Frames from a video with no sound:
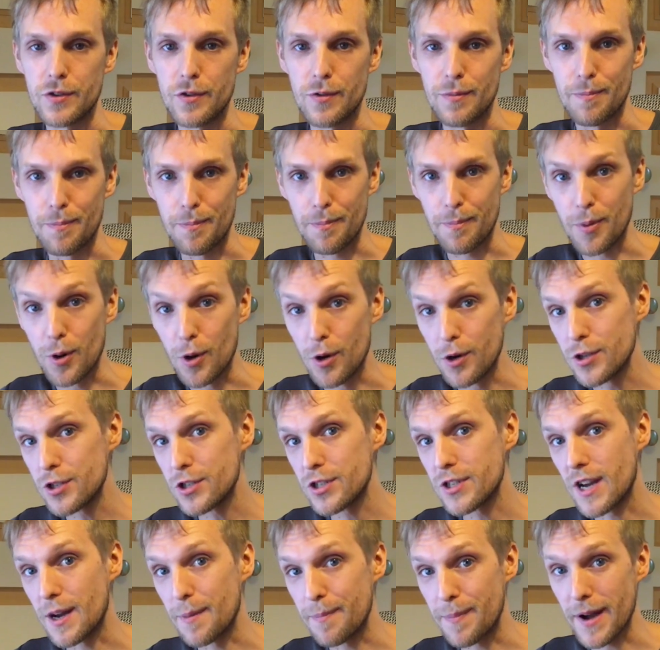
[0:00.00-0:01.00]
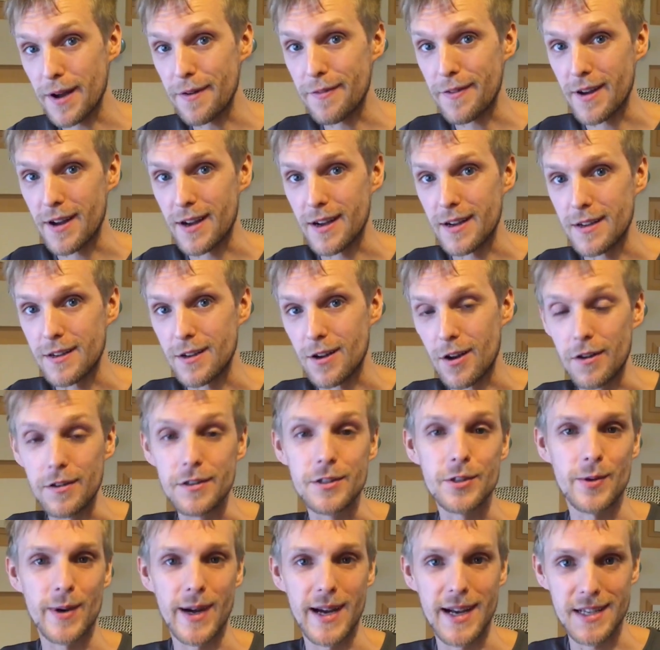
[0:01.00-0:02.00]
to push a buffer
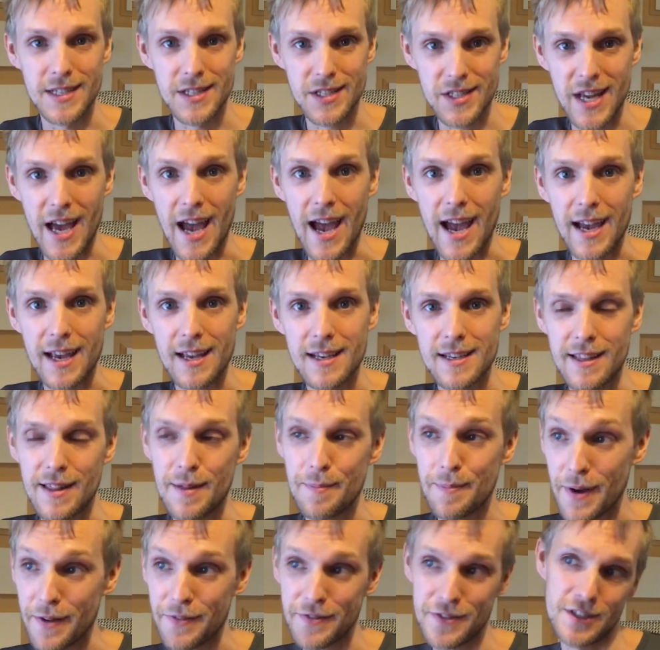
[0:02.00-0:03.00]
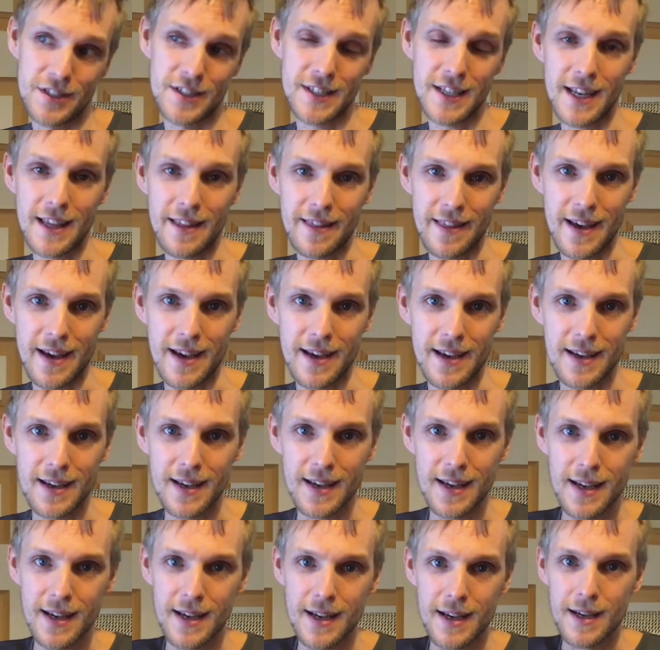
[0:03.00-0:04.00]
onto our stack. Now the buffer is sitting there
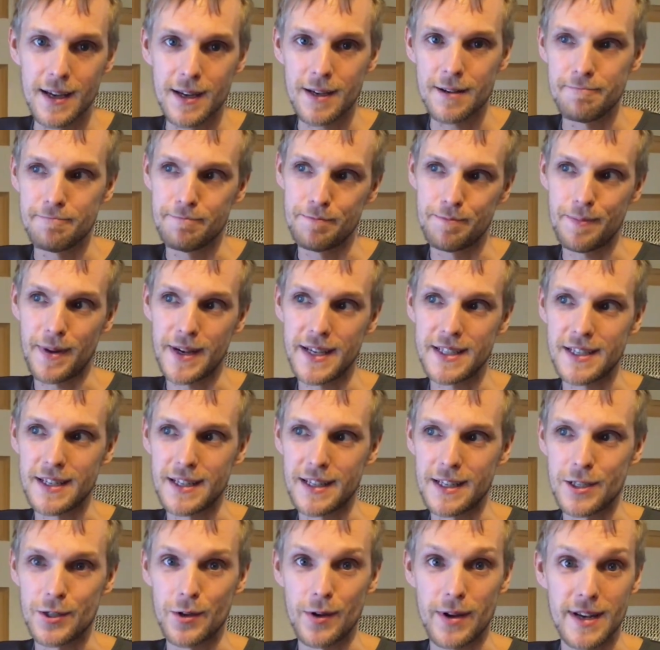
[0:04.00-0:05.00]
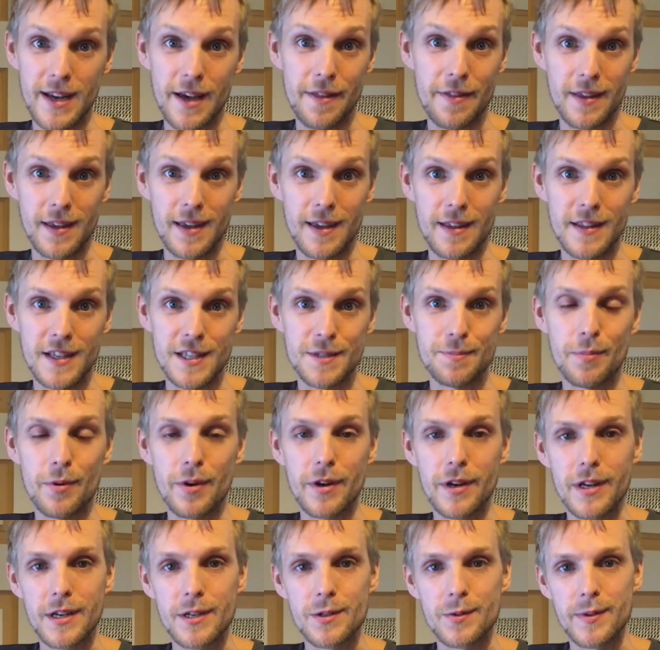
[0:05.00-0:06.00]
basically doing nothing at this
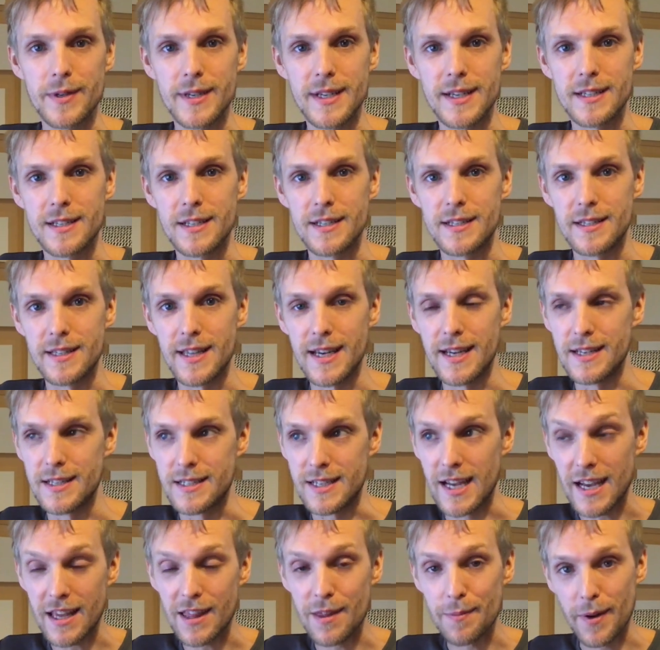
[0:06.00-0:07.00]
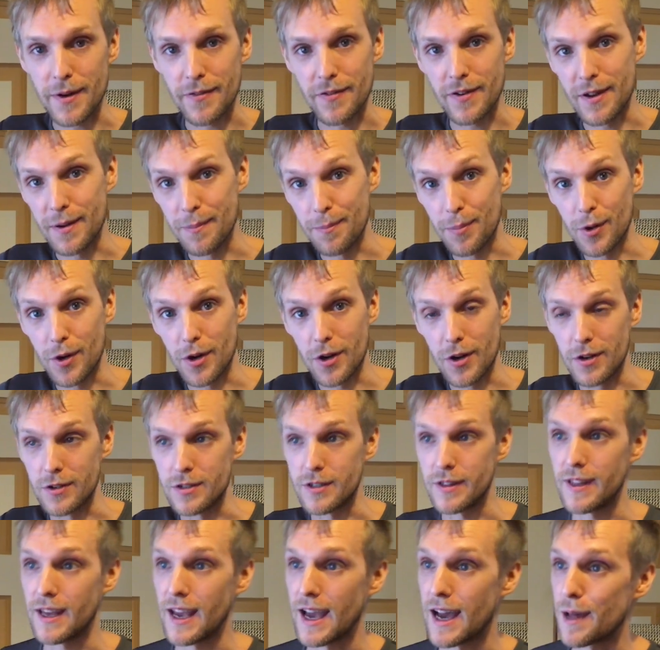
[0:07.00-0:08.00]
point because we need to then take the buffer and put it
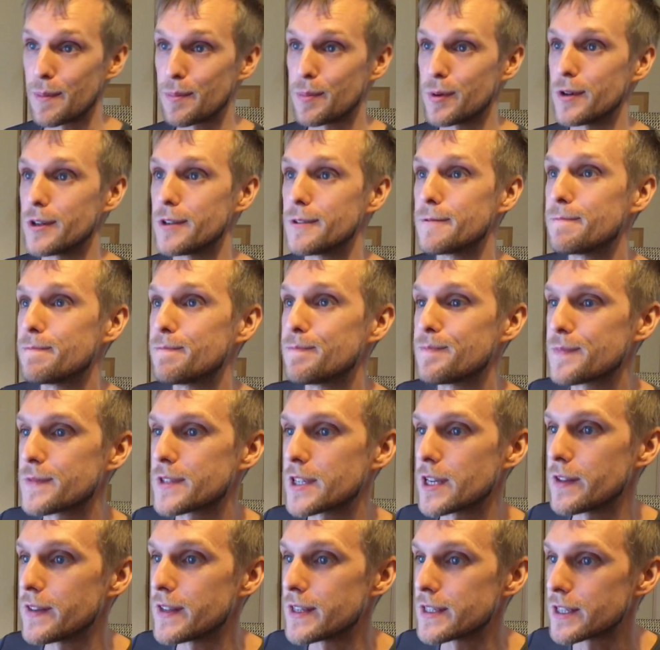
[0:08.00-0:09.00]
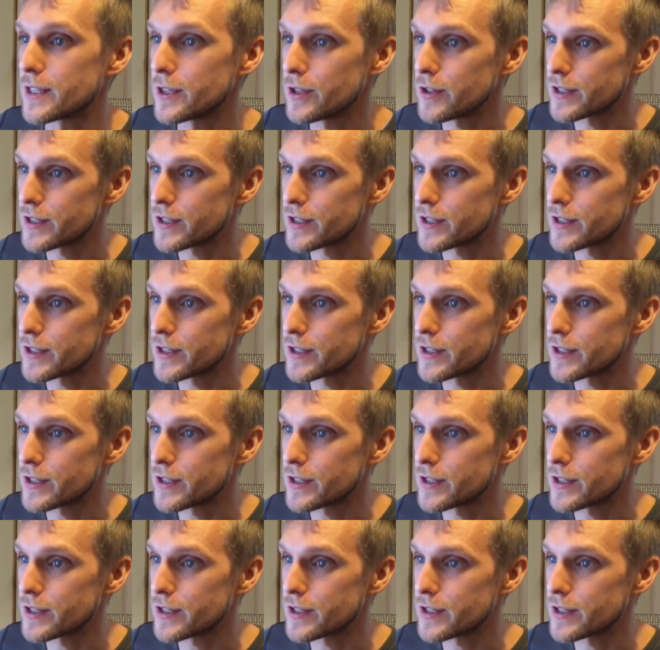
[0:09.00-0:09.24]
onto the output. So there's a